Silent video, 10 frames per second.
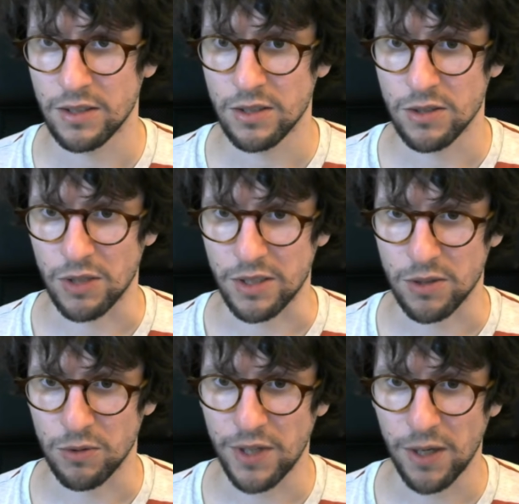So let's
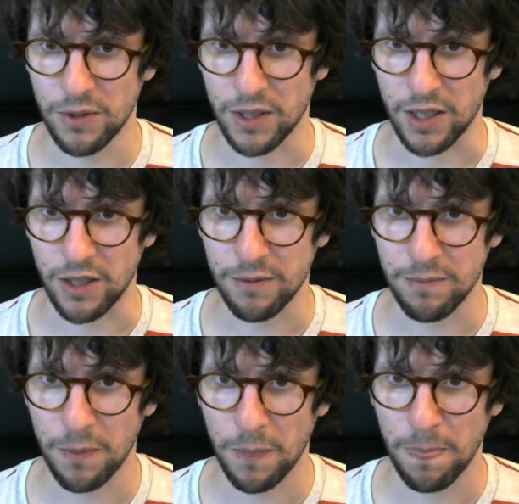go down here,
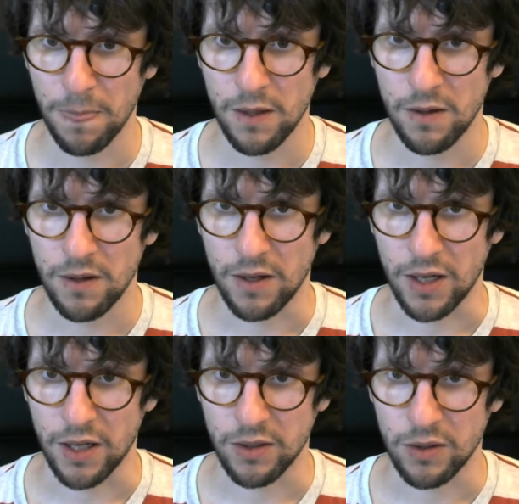
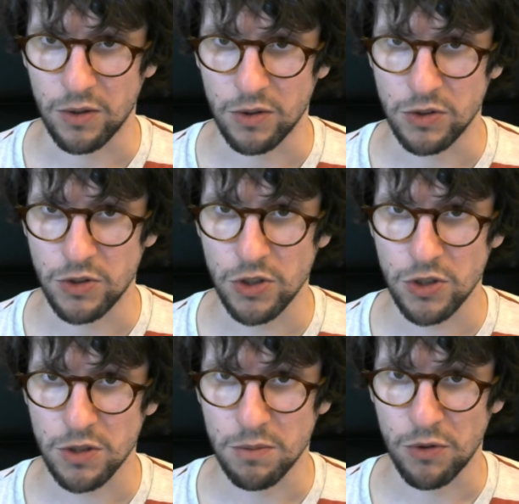and
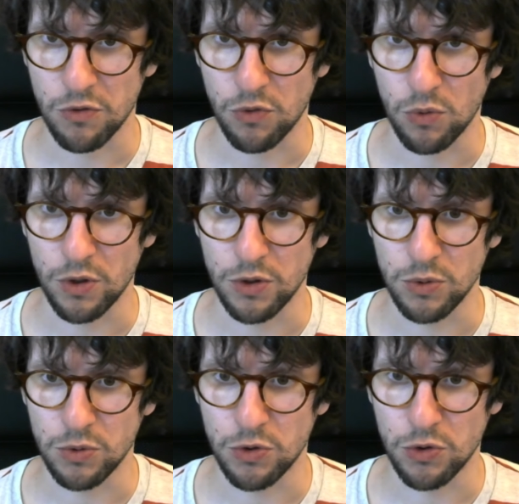just before
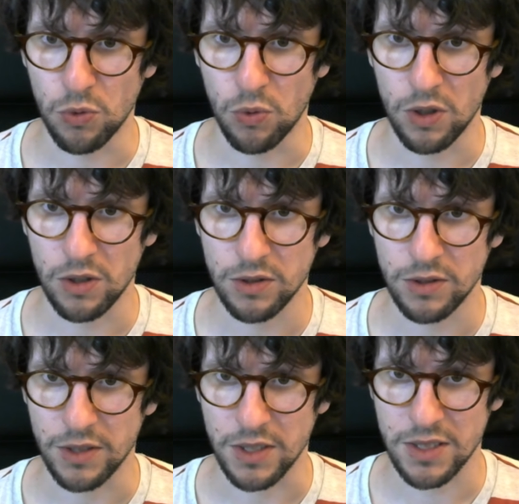you draw
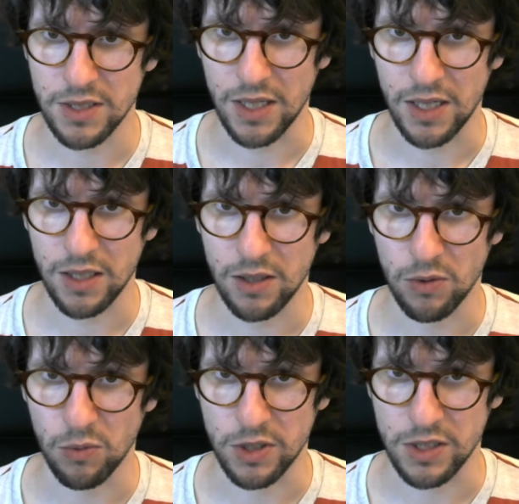the snake,
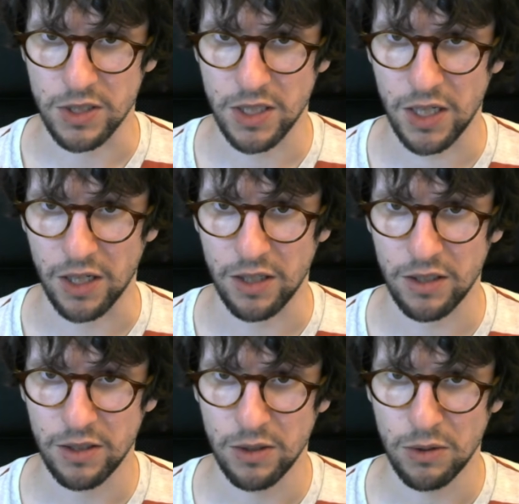which is here,
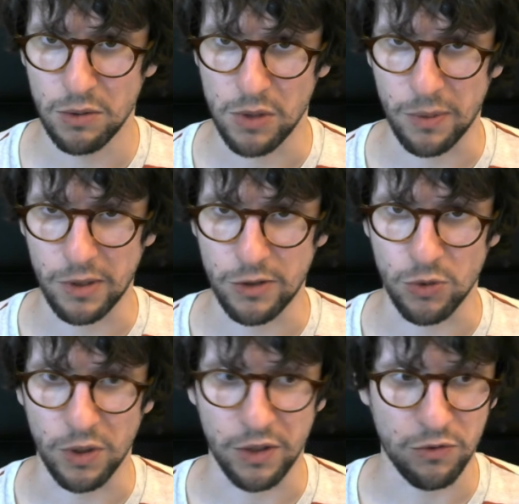we will
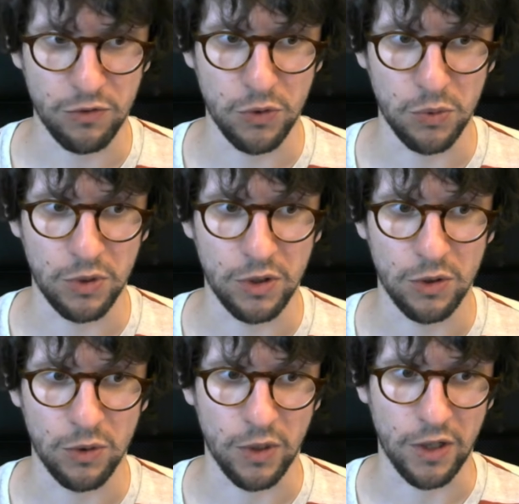draw the food
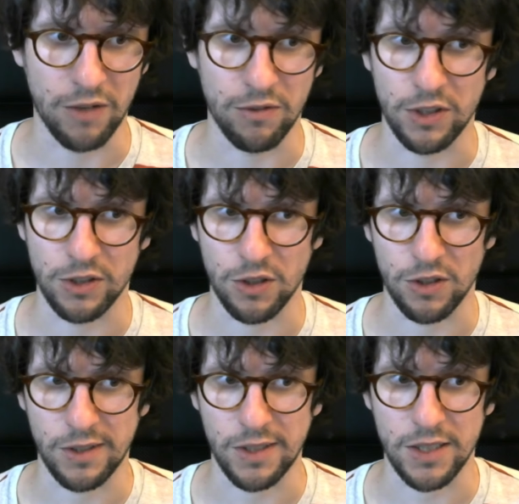wherever it
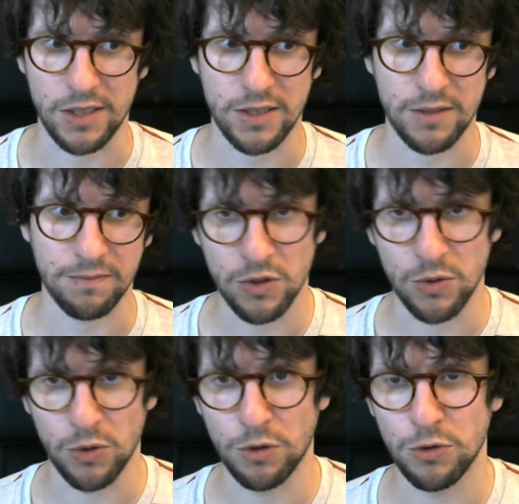currently is. So
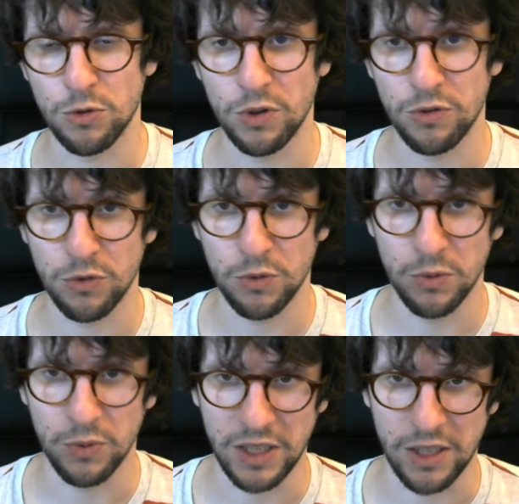in order to draw the
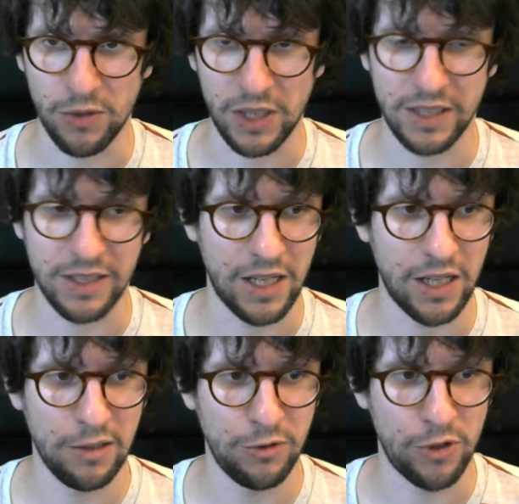food, we need a
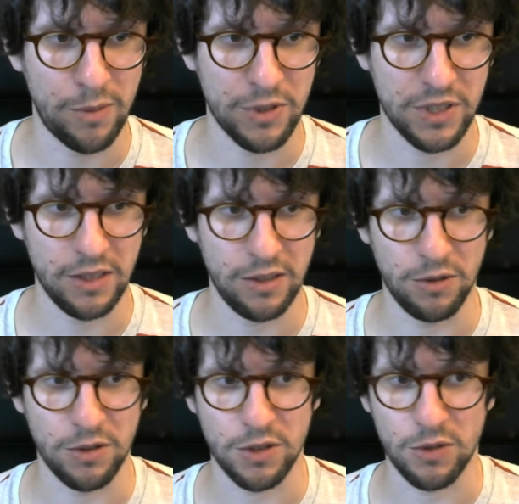rectangle to represent it on
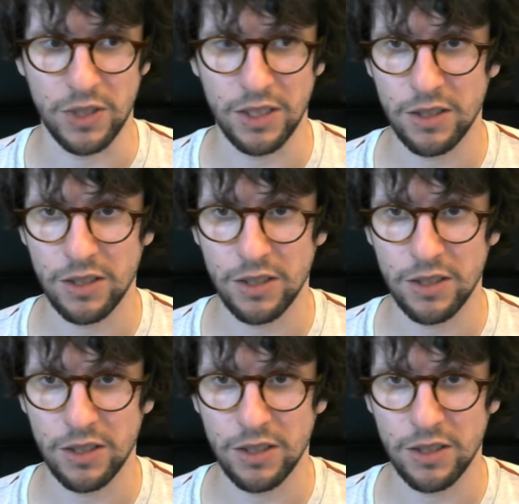the screen.